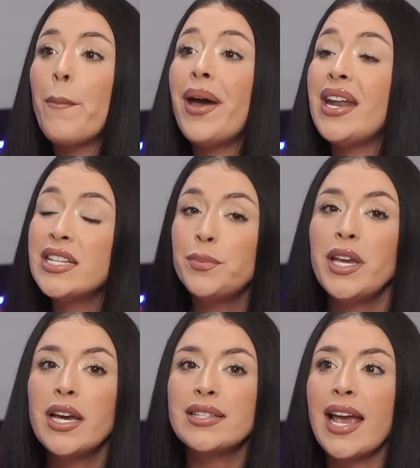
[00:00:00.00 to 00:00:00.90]
But it's
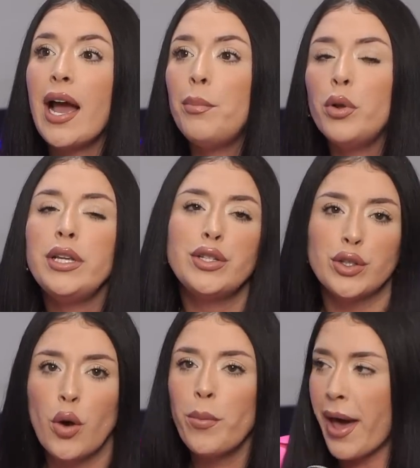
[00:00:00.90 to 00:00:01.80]
because I got bullied
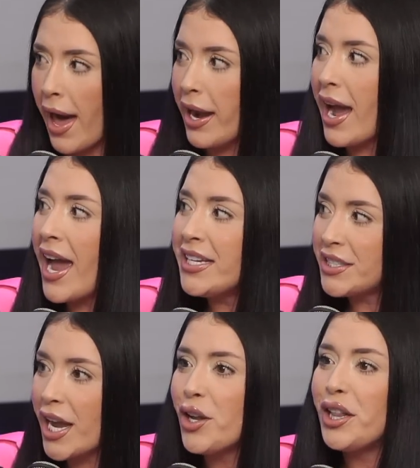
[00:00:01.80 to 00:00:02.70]
so bad. I
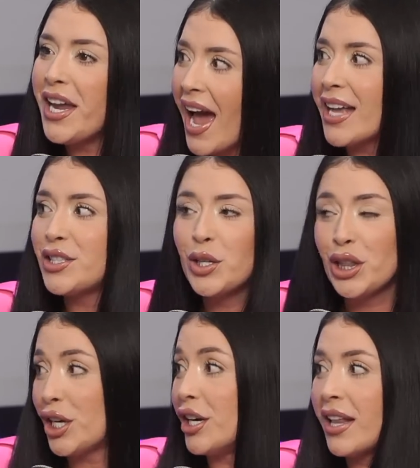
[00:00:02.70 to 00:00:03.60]
genuinely oh, had to
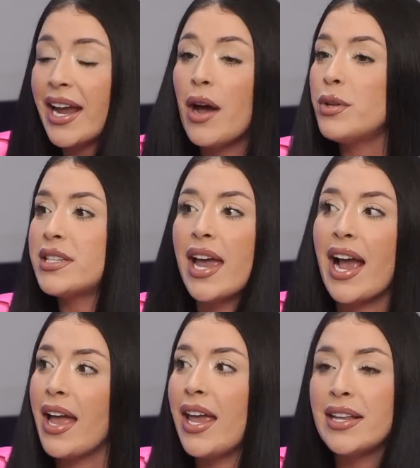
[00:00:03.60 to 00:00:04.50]
learn. Like I was
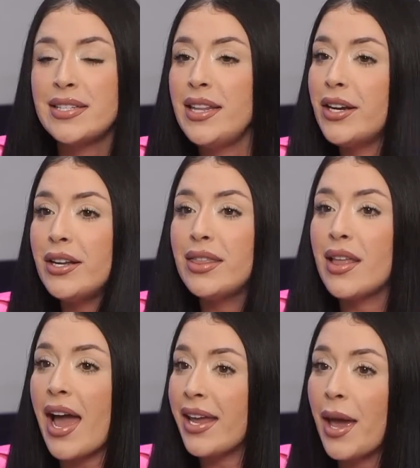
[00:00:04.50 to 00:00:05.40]
like, it's either
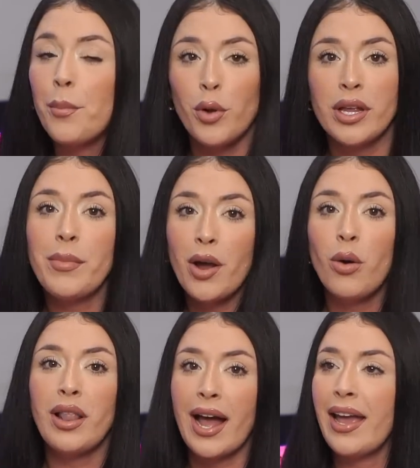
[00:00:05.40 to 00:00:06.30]
I get bullied my
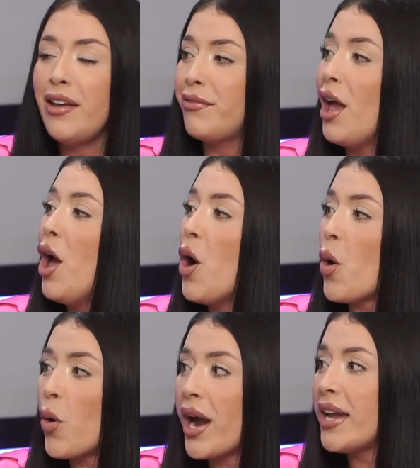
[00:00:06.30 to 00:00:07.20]
whole life
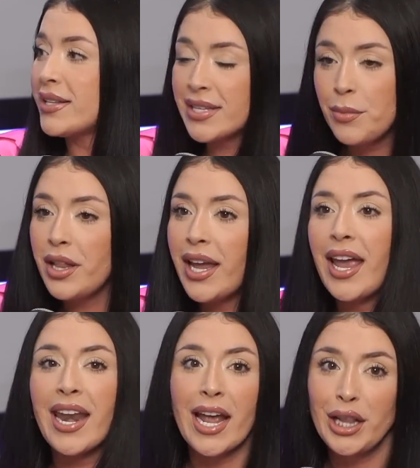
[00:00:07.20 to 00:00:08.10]
or I
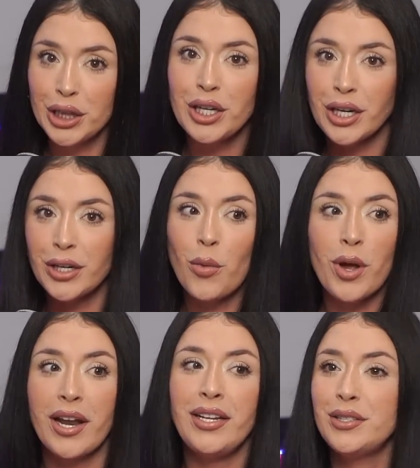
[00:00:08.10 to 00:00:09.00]
assimilate and I learn
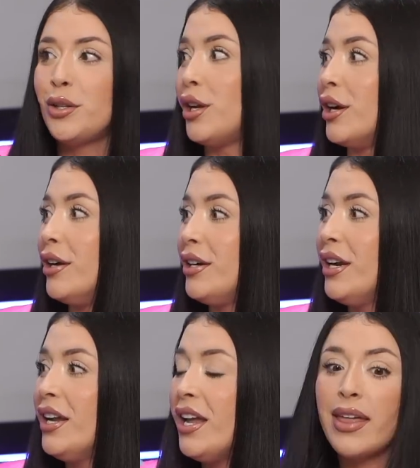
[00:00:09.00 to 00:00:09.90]
what I need to learn.
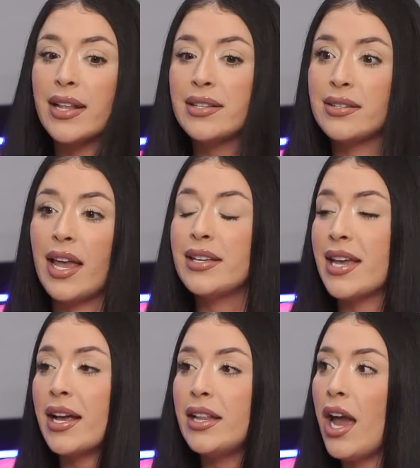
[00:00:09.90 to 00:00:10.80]
Yeah. That's
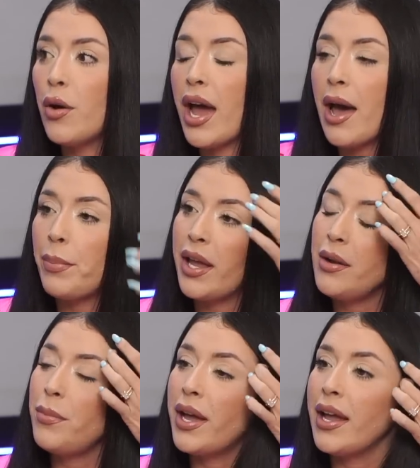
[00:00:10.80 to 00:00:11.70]
exactly how it
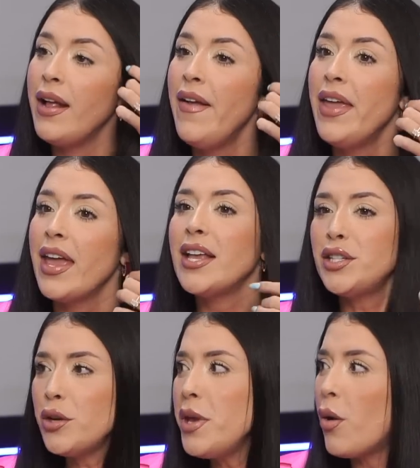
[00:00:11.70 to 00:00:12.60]
happened. But it
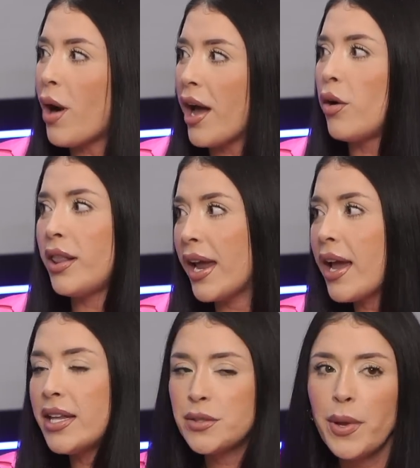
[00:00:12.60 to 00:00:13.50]
took me a while.
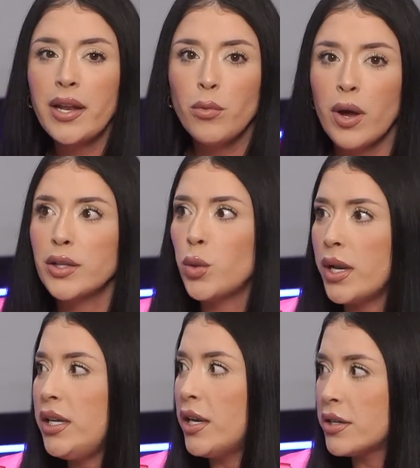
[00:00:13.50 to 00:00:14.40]
Like it's been what,
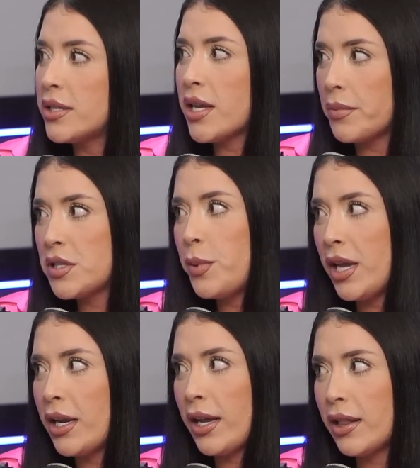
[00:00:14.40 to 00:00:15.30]
20 years since I've been yeah.
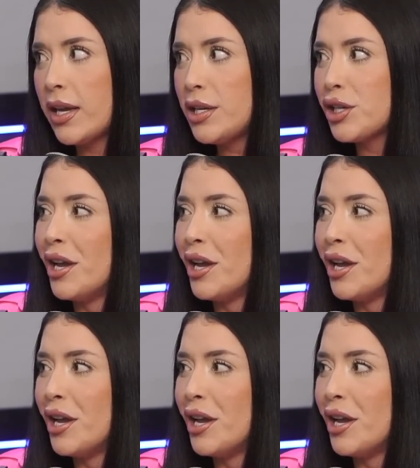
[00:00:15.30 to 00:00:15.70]
speaking English.